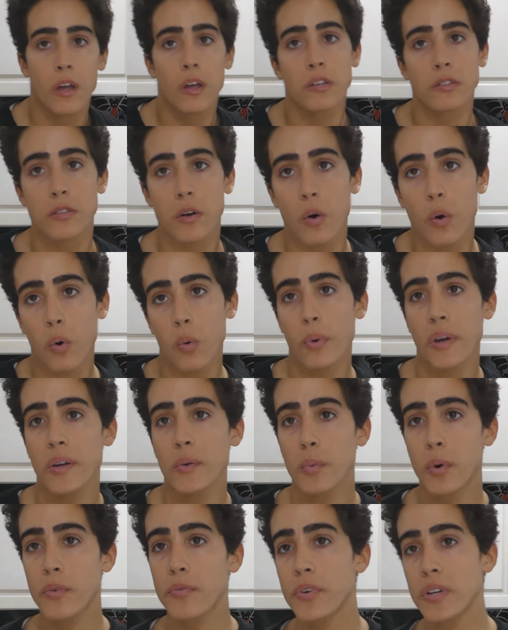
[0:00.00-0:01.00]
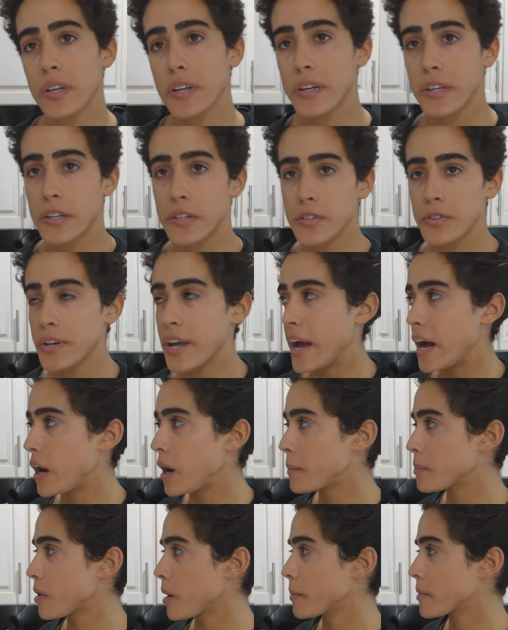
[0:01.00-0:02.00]
So all we, we're really gonna do now,
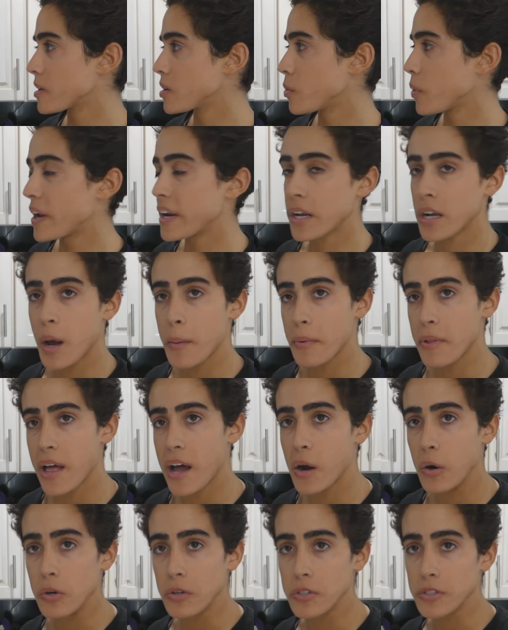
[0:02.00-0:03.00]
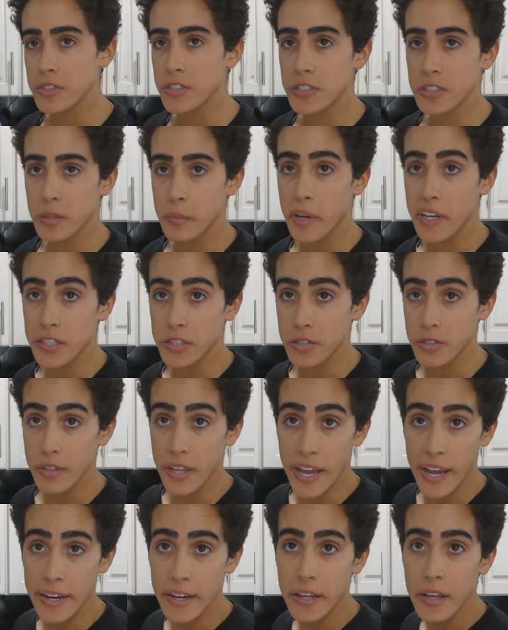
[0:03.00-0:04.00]
I'm probably gonna wait a couple hours just to make sure
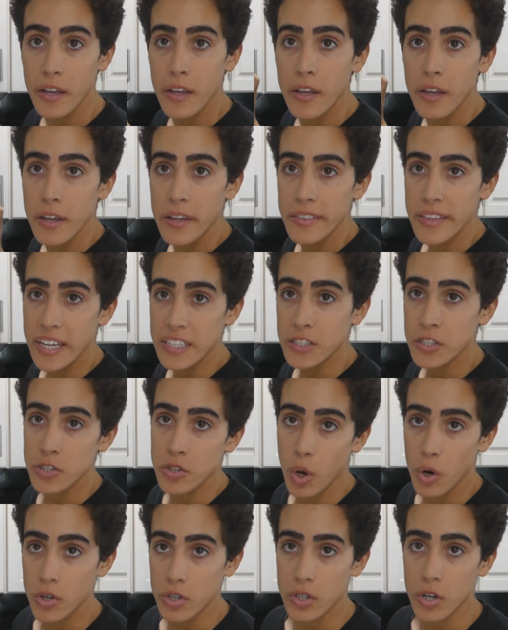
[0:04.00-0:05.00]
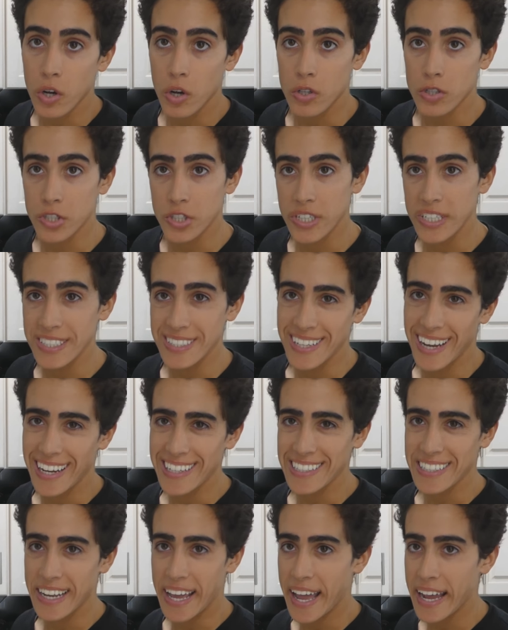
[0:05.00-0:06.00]
that that starter culture is
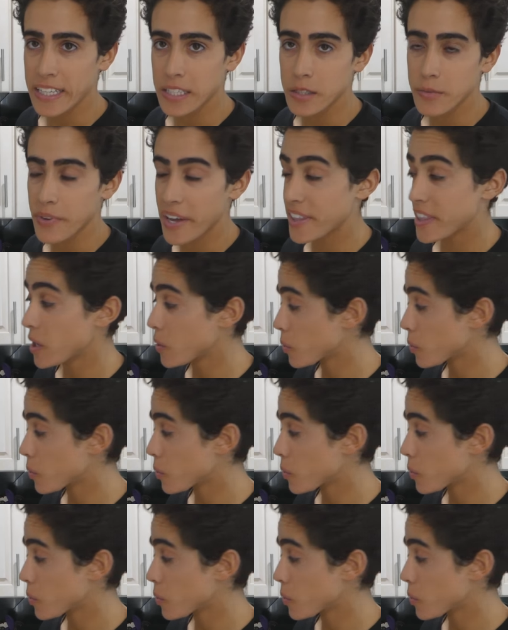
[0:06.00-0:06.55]
nice and active, and